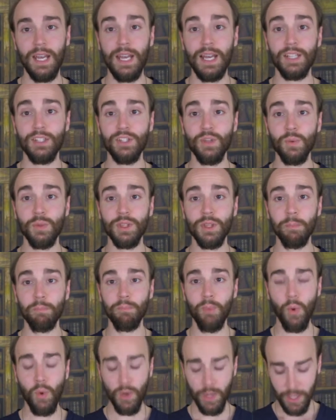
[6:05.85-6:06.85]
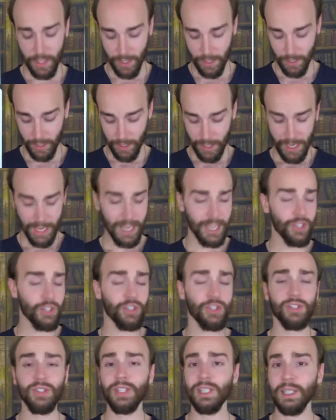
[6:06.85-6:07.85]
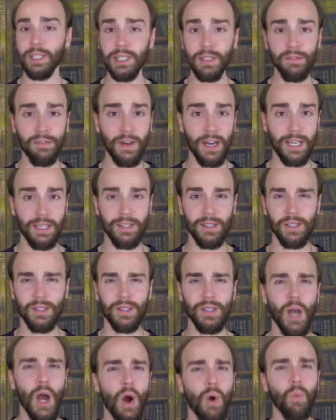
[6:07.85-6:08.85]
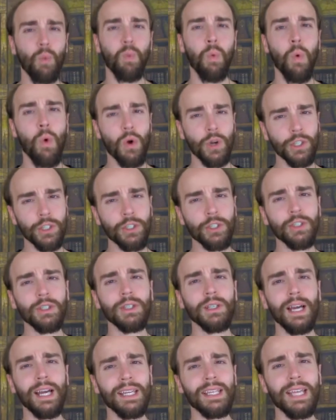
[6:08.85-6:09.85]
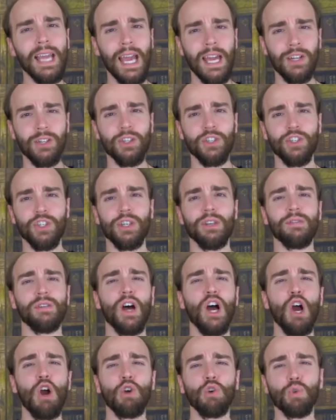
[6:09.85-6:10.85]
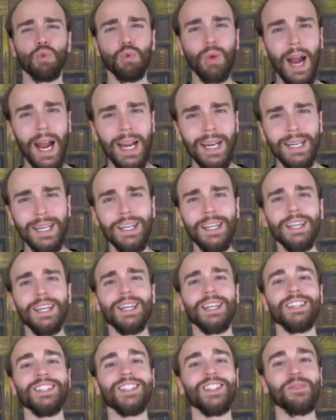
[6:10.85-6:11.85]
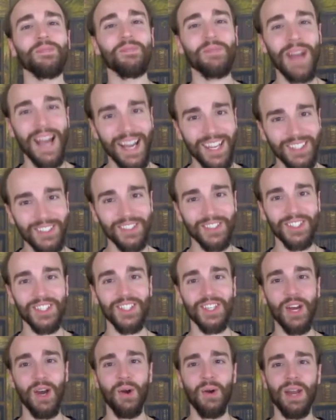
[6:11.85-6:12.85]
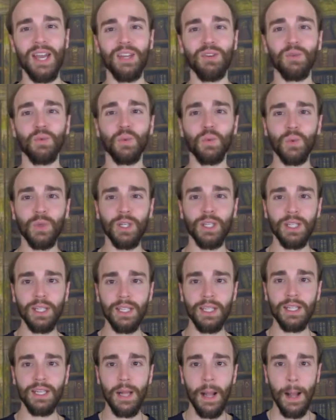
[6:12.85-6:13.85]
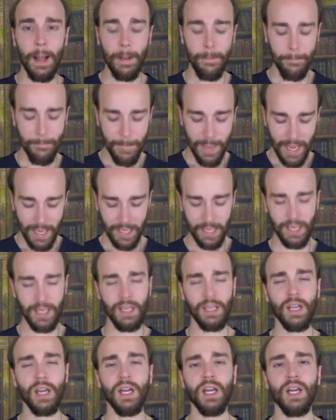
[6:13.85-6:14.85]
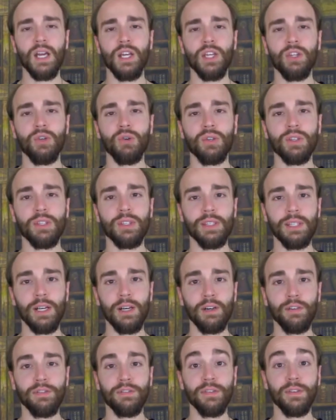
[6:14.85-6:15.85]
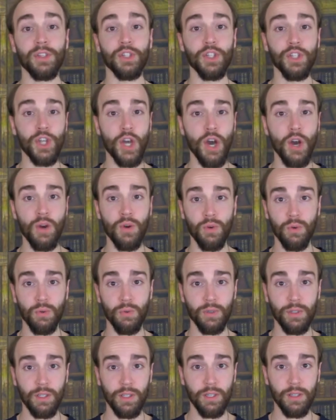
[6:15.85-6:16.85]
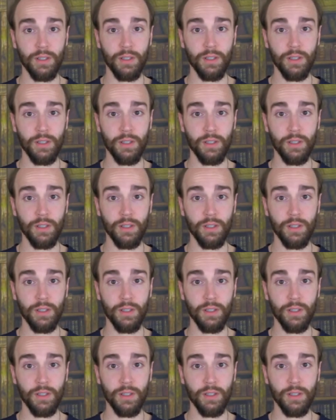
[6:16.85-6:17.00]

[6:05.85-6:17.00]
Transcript: And so with the boar here, it just solidifies this warrior-like energy of riding into battle, you know, and really making yourself known